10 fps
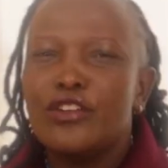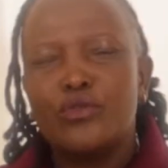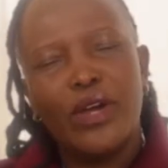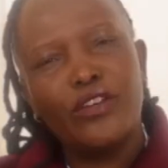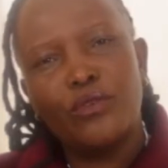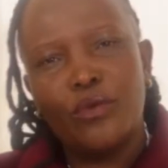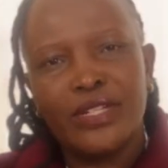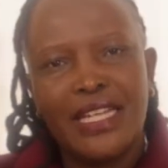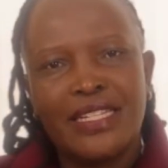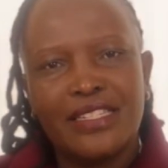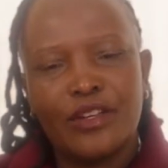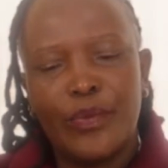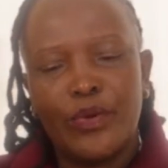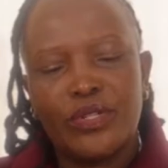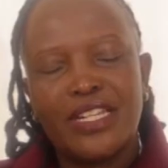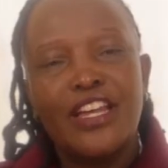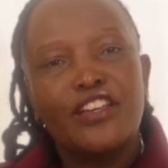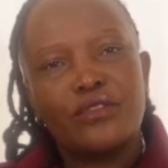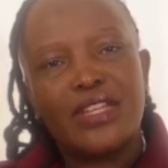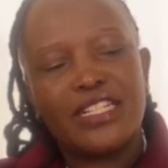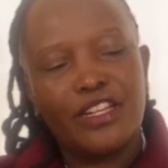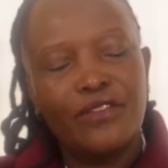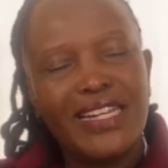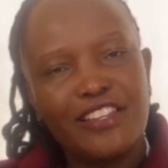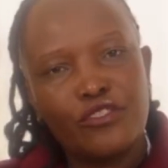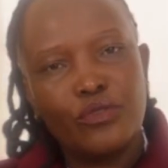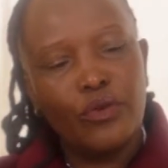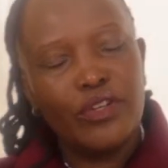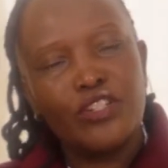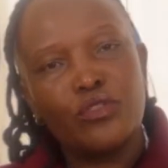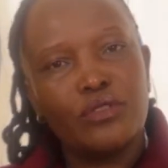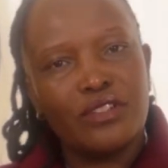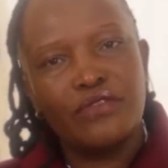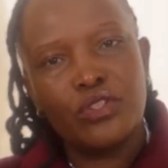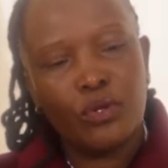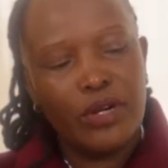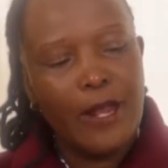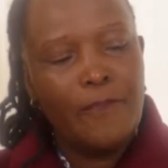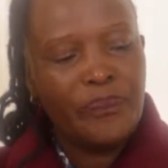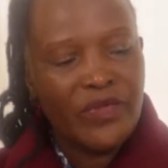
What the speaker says: Do I know what that is about? So that even as you go into your revision,